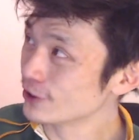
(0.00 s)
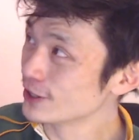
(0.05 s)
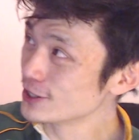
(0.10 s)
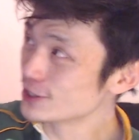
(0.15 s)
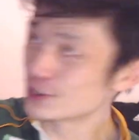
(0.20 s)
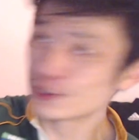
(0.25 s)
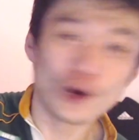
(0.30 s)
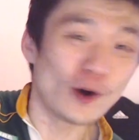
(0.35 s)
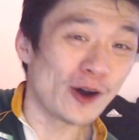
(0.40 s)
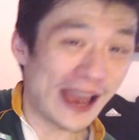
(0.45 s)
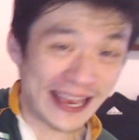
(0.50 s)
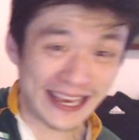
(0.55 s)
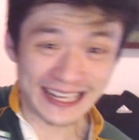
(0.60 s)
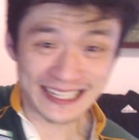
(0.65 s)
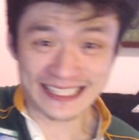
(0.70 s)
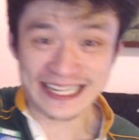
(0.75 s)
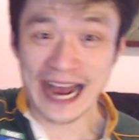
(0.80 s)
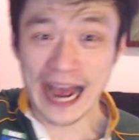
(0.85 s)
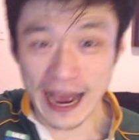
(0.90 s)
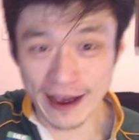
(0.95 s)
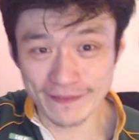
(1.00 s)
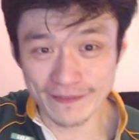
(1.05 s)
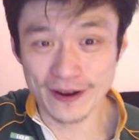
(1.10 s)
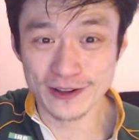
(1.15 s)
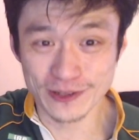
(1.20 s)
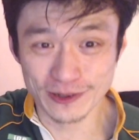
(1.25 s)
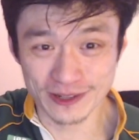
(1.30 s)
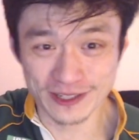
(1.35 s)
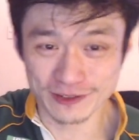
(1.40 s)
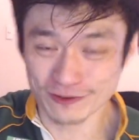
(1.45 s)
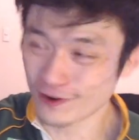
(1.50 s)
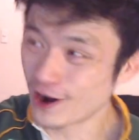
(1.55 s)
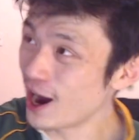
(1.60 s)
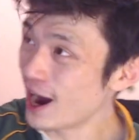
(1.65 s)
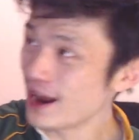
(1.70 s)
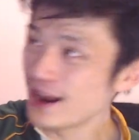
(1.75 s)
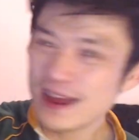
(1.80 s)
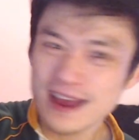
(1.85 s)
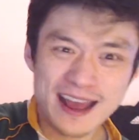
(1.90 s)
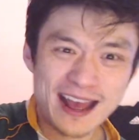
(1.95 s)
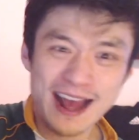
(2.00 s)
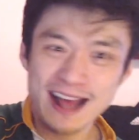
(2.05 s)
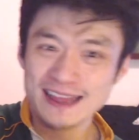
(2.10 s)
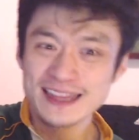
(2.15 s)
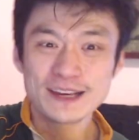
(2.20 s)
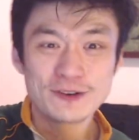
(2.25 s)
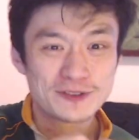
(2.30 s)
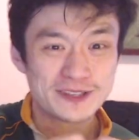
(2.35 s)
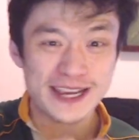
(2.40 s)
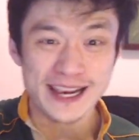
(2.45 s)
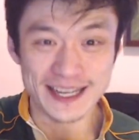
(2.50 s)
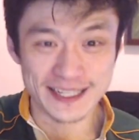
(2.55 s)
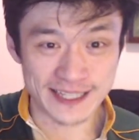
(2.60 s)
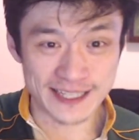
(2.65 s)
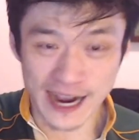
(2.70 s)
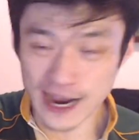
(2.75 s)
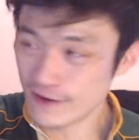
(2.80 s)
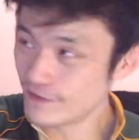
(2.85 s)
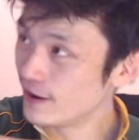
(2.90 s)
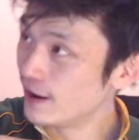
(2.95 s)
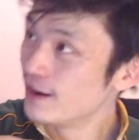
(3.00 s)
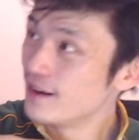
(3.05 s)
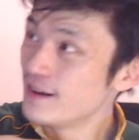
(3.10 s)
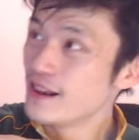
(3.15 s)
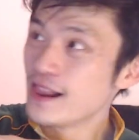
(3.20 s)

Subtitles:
He saw Angus Tarver to his right. I think it was Angus Tarver.